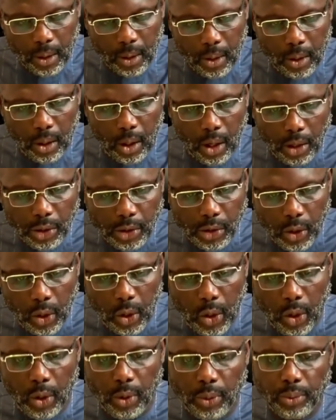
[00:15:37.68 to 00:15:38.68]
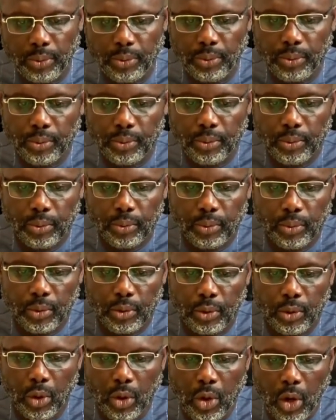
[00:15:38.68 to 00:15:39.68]
Also,
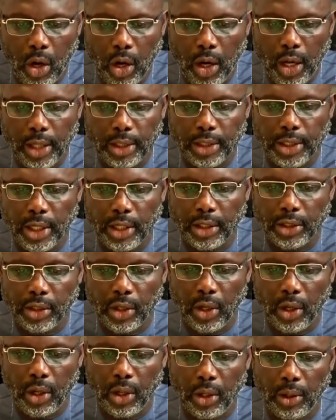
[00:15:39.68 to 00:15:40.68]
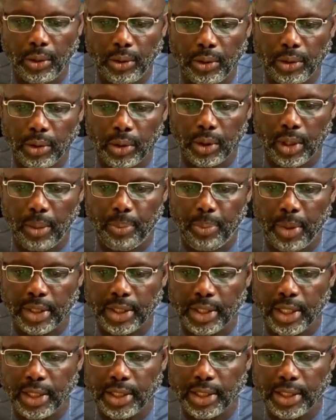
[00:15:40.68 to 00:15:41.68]
to call attention to the
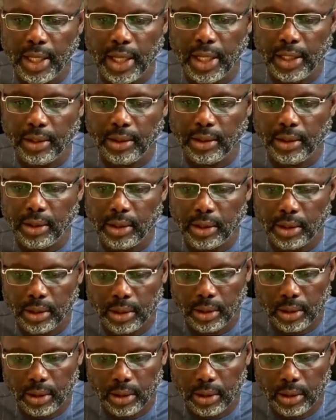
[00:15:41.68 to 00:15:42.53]
persistence